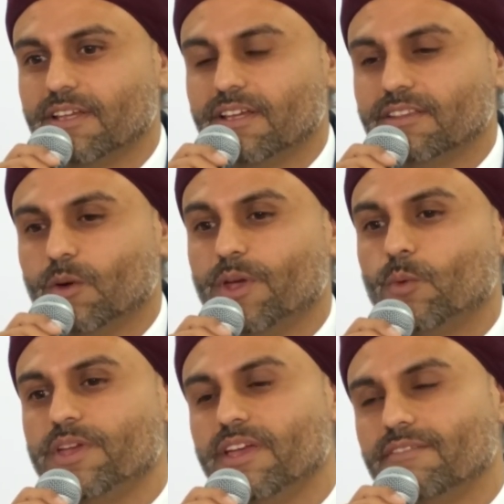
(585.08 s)
the way
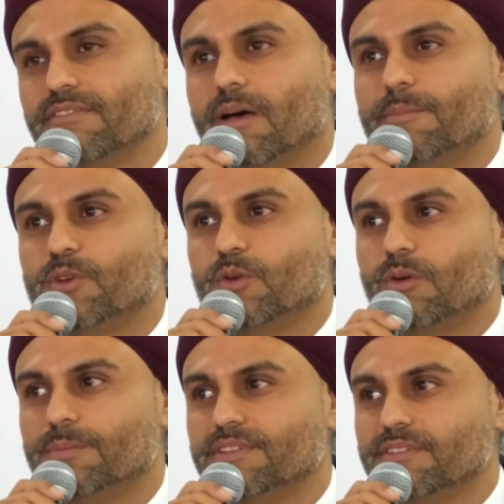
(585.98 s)
we have come into
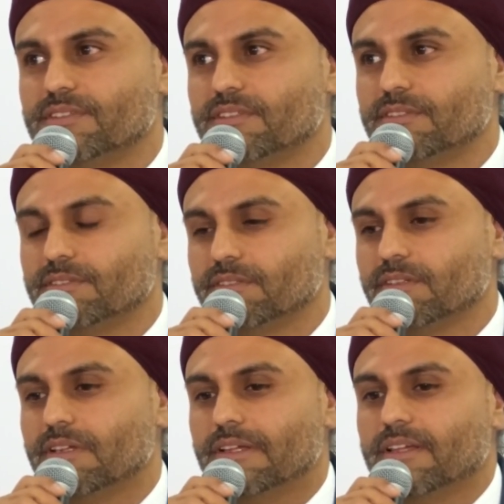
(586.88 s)
our businesses,
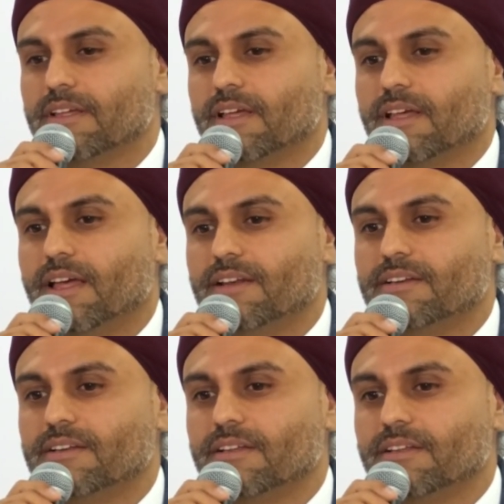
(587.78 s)

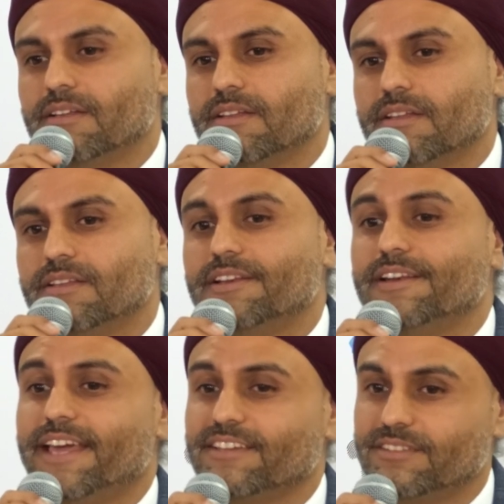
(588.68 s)
and the
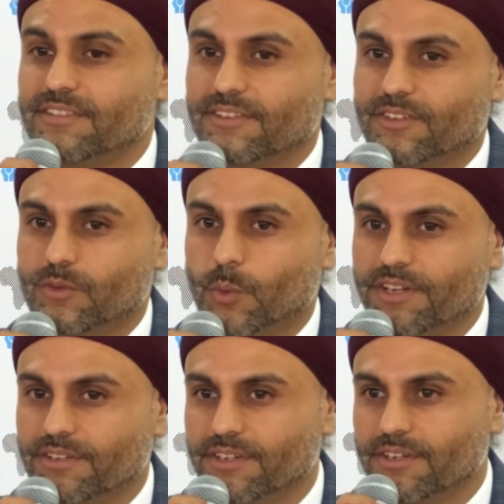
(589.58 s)
next
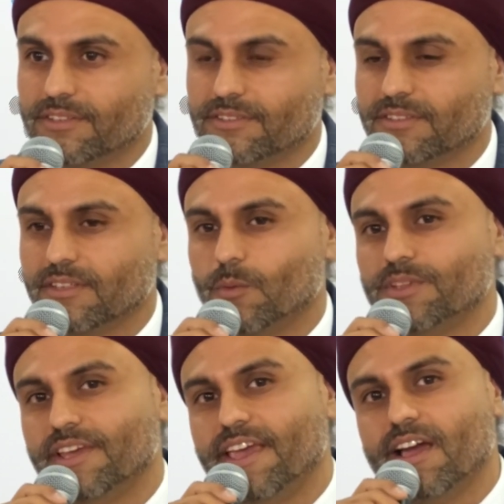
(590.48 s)
20 years
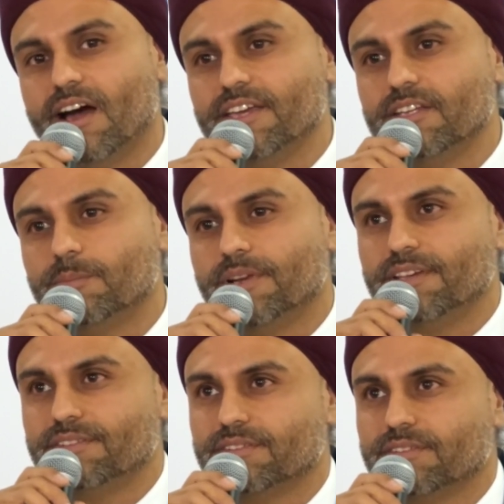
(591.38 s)
with AI in
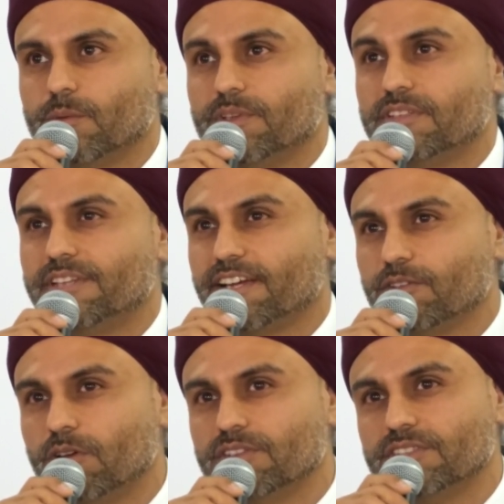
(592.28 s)
place, with
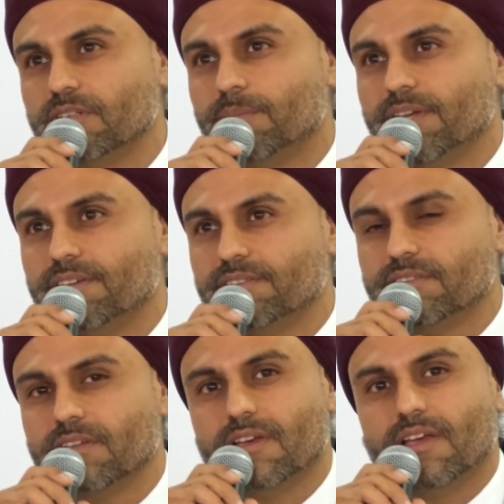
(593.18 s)
technology in
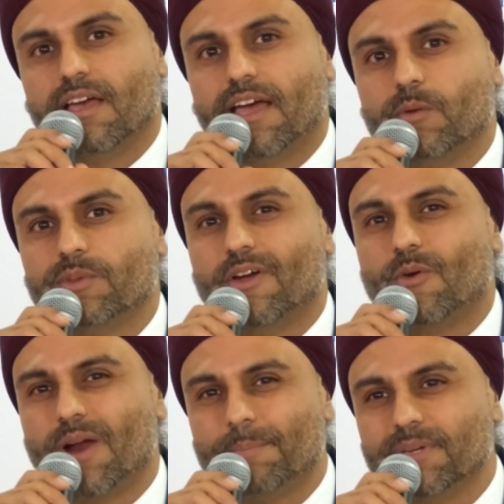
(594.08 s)
place, and with the
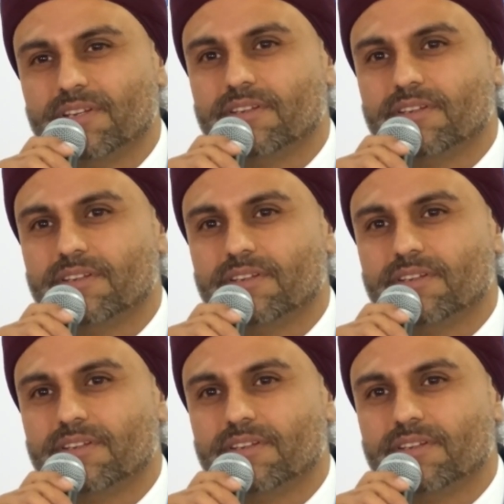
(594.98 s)
rapid